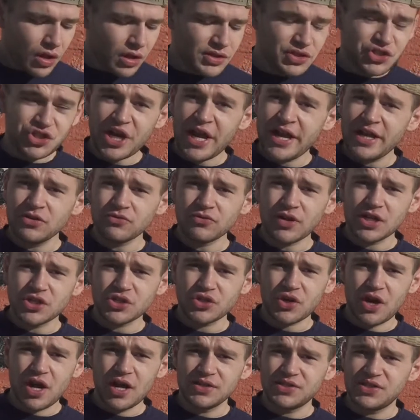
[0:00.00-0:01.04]
chain
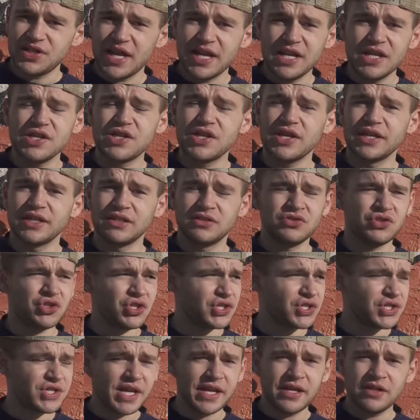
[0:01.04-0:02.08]
restaurants, anything.
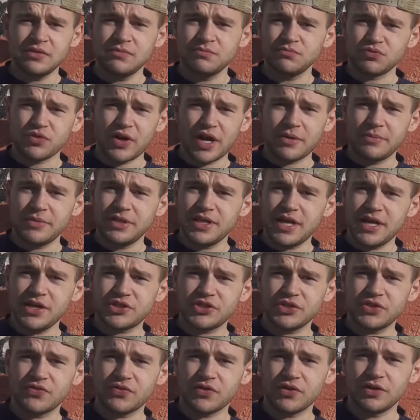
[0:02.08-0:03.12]
Just send
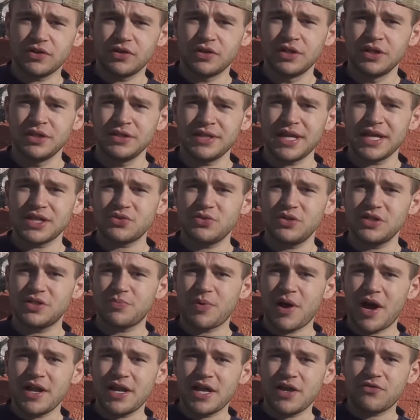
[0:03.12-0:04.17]
recommendations for next week's
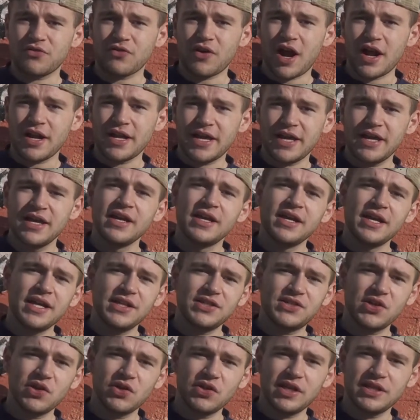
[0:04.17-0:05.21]
Pie Day Friday.
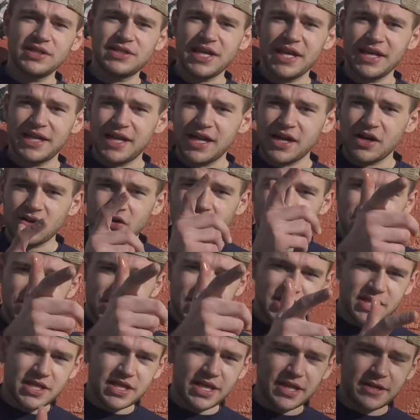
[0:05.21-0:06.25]
Until then, take care. I'll
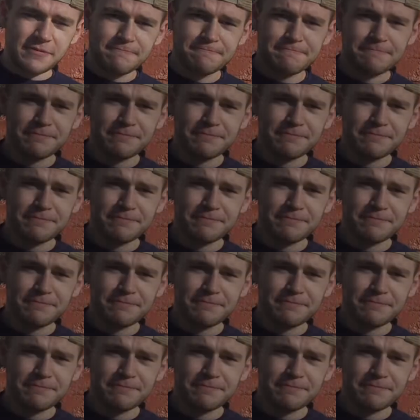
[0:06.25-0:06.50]
see you then.